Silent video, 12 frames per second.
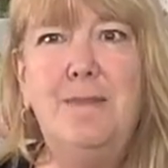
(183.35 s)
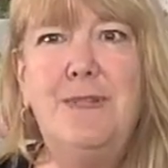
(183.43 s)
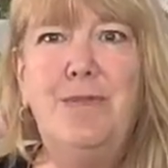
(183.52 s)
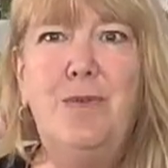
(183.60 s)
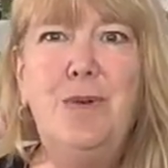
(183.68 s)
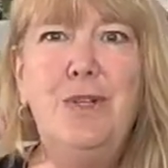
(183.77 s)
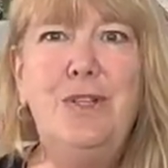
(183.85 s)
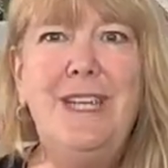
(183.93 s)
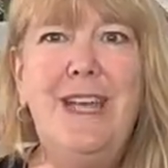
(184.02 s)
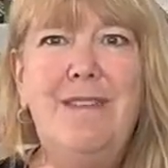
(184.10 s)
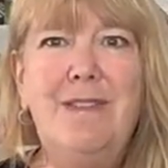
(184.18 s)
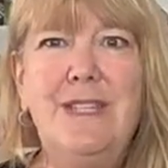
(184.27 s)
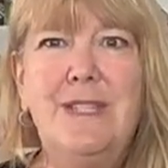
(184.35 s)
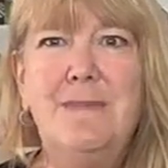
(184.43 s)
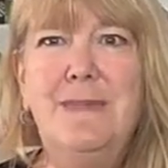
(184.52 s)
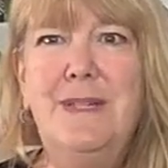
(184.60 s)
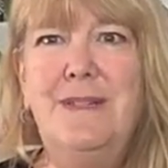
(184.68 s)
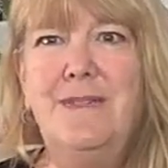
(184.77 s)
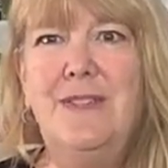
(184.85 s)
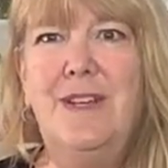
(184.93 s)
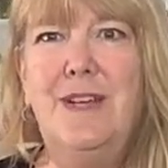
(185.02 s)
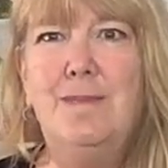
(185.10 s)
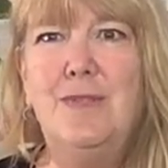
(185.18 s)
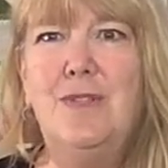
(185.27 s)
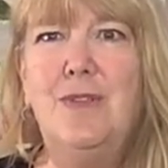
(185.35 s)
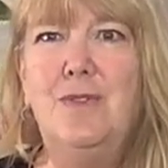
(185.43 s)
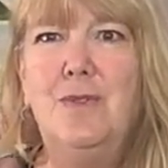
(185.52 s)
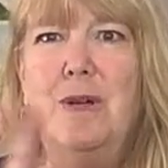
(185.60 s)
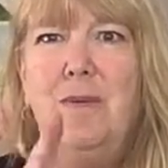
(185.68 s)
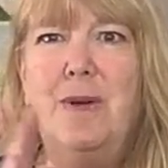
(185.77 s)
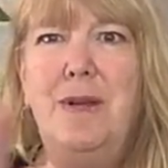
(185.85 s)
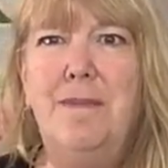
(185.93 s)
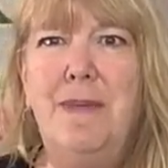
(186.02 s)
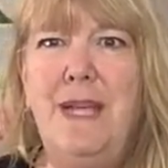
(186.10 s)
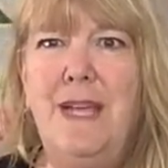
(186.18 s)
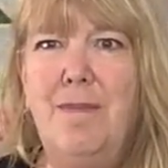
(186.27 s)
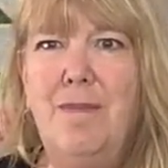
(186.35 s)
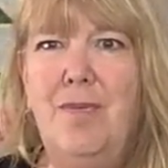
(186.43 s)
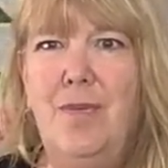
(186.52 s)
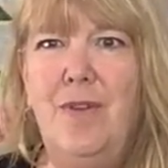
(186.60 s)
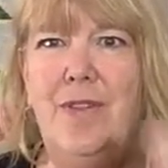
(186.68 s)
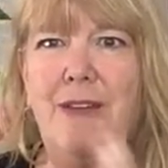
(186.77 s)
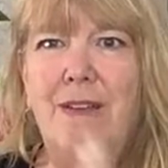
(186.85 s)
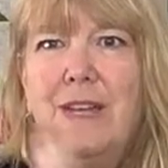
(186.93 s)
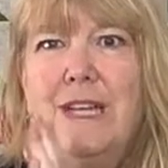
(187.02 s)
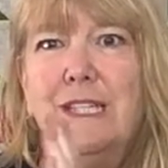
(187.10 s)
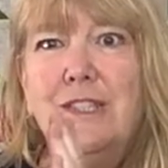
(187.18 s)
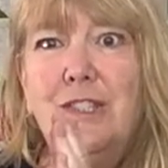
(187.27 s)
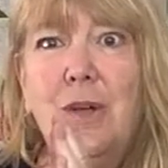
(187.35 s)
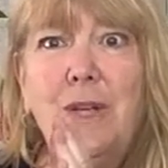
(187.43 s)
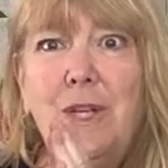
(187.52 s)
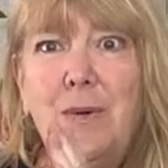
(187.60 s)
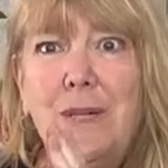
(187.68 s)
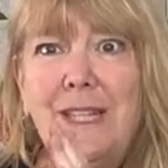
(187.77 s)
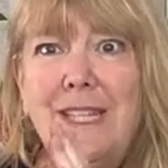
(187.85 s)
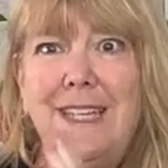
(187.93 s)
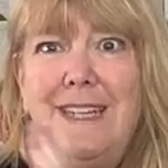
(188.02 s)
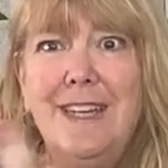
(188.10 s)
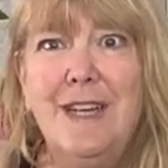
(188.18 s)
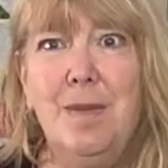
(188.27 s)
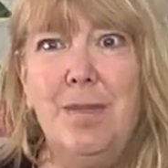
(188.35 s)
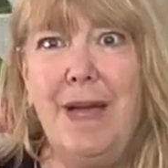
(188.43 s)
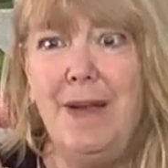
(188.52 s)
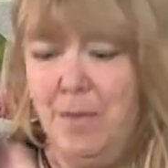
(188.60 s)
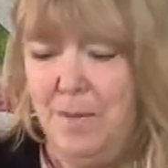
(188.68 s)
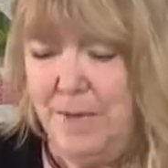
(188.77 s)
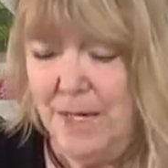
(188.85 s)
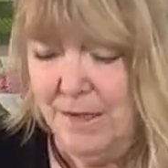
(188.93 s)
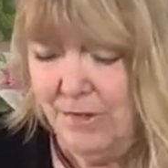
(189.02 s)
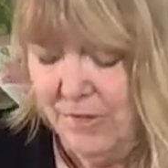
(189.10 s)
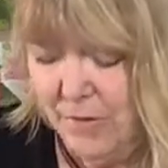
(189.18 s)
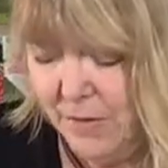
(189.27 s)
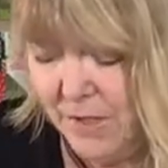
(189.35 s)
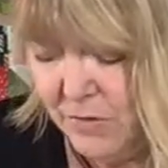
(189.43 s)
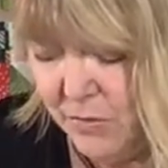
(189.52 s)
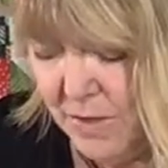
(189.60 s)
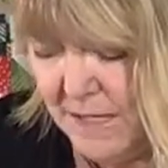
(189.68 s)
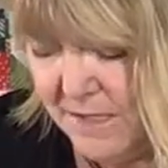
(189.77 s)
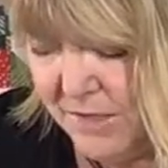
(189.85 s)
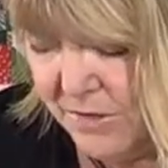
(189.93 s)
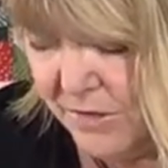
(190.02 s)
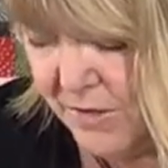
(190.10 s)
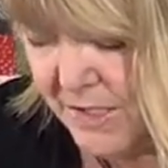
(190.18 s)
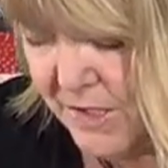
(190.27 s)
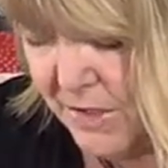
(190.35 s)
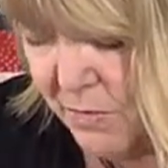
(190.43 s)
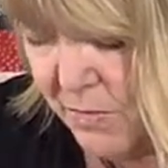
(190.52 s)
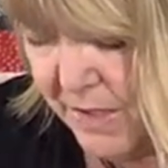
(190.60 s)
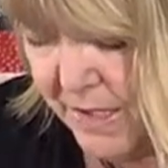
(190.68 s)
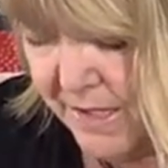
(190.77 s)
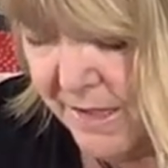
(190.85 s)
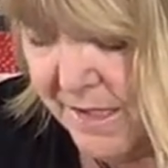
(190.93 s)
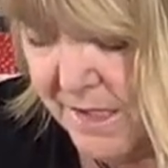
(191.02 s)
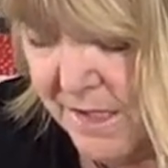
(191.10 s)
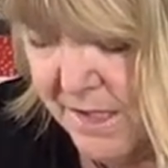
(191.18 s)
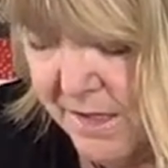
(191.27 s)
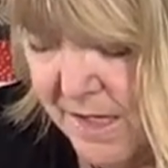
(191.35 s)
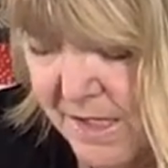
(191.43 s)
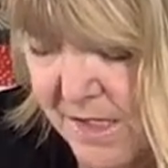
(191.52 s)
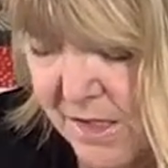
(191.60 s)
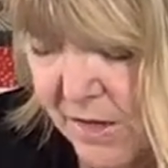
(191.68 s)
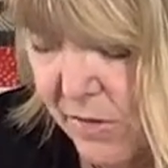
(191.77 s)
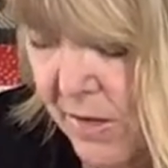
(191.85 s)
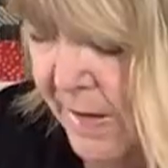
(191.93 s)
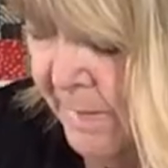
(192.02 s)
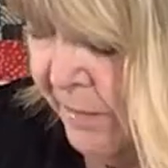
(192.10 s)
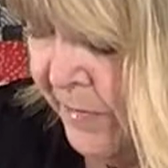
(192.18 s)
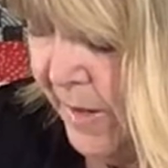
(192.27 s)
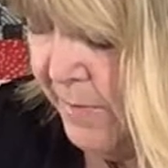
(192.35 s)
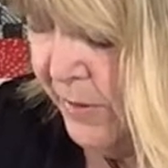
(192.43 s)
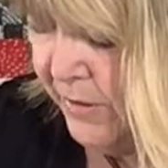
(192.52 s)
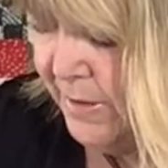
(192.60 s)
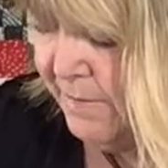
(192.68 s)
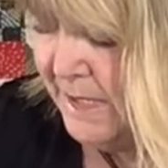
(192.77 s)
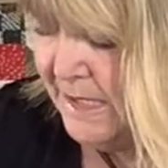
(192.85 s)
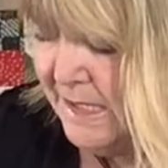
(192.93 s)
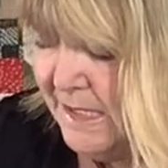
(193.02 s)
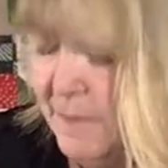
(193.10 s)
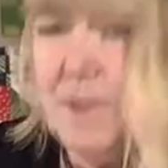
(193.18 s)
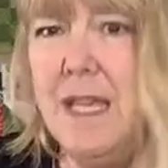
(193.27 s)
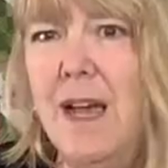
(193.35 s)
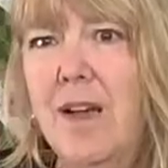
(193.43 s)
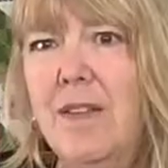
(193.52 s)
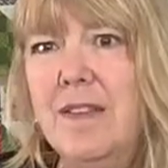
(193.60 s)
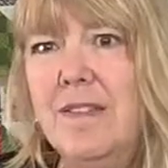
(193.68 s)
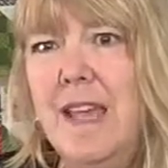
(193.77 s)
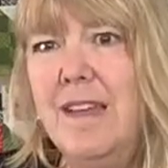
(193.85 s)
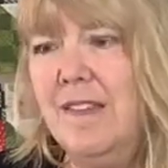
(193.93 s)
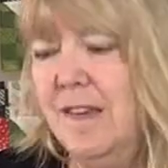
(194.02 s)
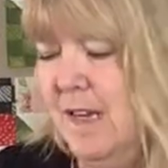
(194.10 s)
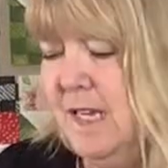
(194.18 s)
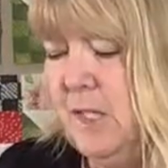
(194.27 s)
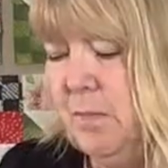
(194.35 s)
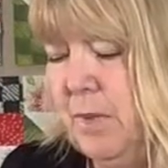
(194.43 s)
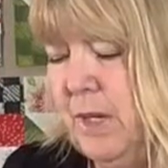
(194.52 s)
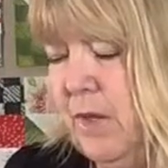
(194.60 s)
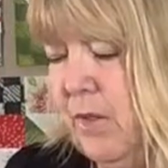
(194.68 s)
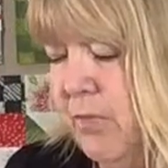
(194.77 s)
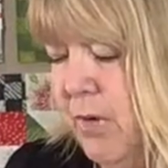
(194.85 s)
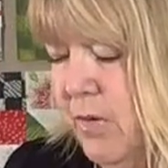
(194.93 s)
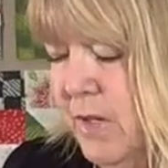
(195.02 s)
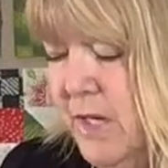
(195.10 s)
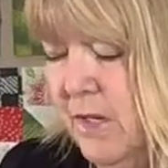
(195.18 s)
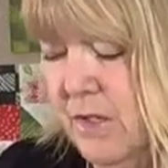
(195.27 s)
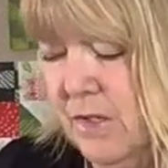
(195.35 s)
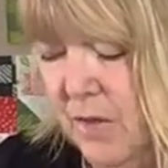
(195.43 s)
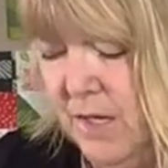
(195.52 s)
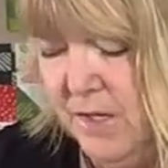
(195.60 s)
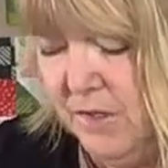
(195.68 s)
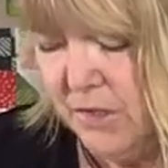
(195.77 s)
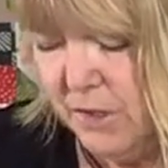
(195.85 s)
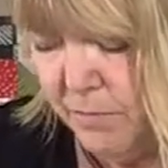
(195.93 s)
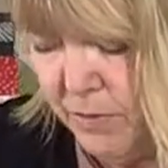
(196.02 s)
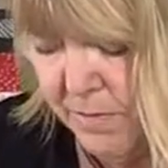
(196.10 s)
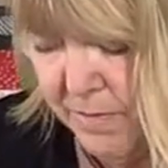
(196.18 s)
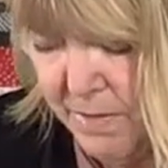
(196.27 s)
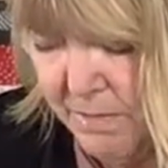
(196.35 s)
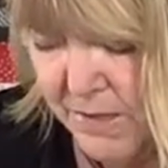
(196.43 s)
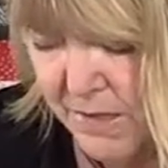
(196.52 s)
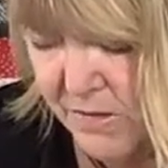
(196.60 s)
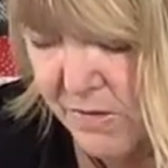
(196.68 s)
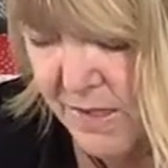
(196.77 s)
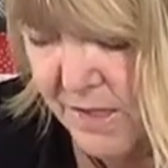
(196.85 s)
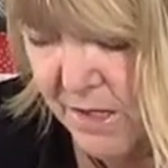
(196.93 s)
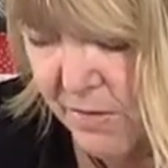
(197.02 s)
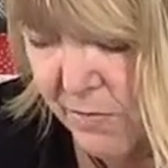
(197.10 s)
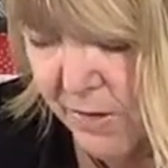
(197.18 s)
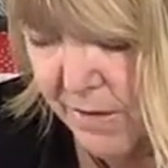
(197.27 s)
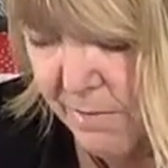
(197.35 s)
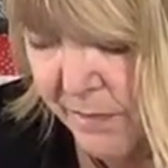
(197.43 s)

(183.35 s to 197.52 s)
of we only have this amount of time. So do I want to make up for the sewing quickly by ripping and sewing twice, or do I just want to get this correct? So I'm pulling my seams out. This has a nice big throat here, so I usually put my pins right there when I'm